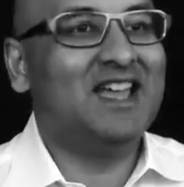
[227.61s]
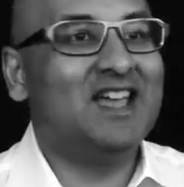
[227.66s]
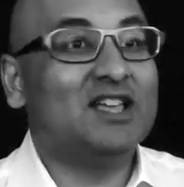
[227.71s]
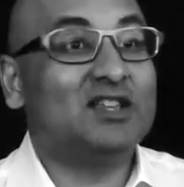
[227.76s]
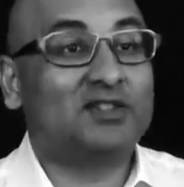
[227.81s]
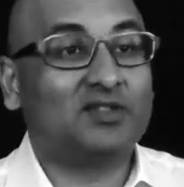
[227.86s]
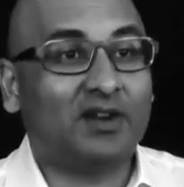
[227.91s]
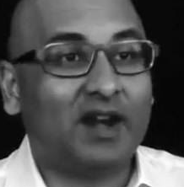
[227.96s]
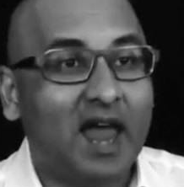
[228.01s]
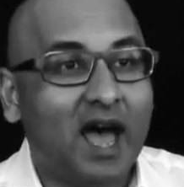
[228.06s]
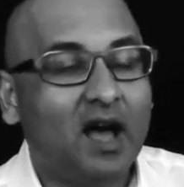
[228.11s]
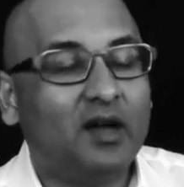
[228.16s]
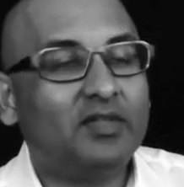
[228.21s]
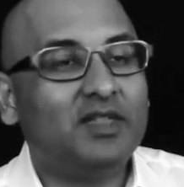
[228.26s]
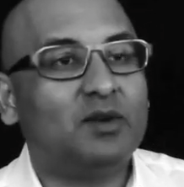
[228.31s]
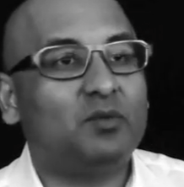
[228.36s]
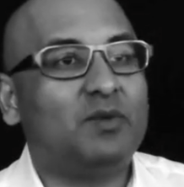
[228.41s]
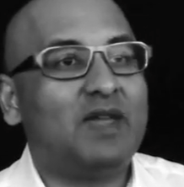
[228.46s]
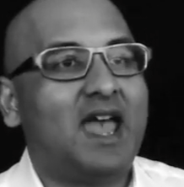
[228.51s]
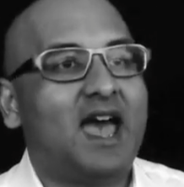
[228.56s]
So now
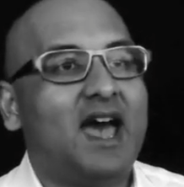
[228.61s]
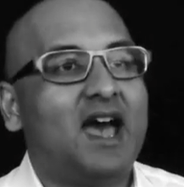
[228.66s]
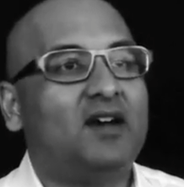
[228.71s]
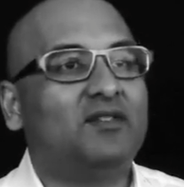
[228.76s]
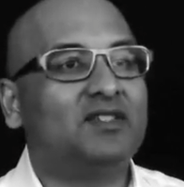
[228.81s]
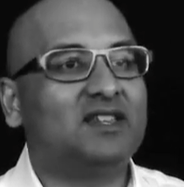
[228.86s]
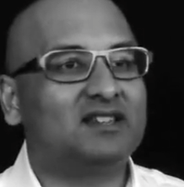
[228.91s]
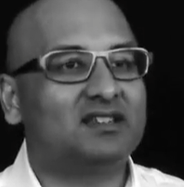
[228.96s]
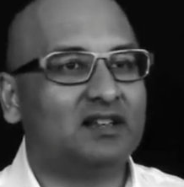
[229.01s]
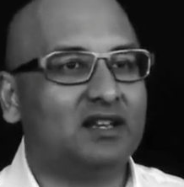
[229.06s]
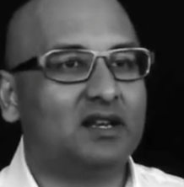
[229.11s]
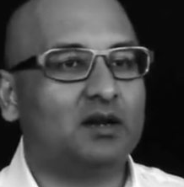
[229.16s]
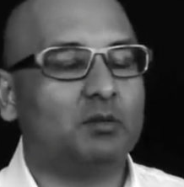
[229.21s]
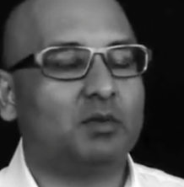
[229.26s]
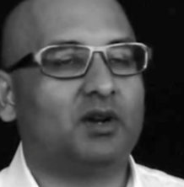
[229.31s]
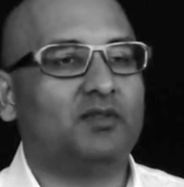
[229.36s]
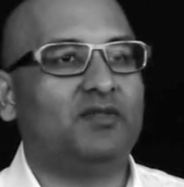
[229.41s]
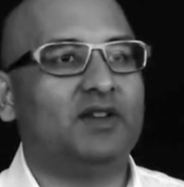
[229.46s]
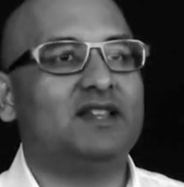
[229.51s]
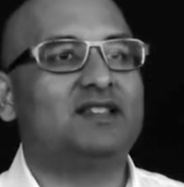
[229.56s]
that we have this little bit
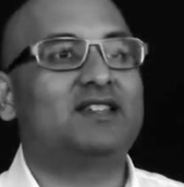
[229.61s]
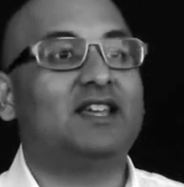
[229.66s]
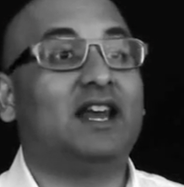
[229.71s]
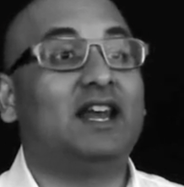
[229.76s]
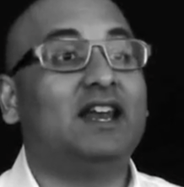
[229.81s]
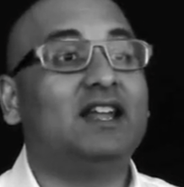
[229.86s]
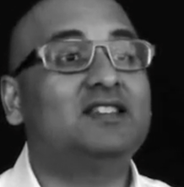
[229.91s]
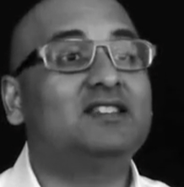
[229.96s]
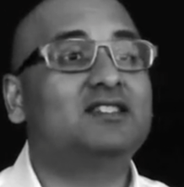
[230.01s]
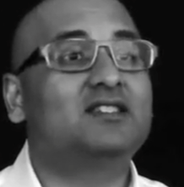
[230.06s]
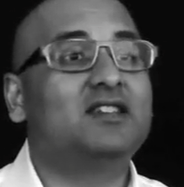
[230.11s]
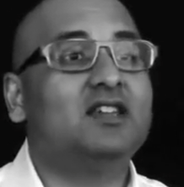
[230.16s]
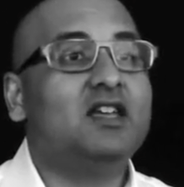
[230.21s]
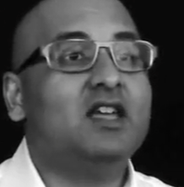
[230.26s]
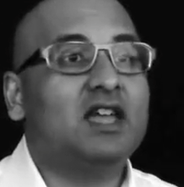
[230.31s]
of insight, let's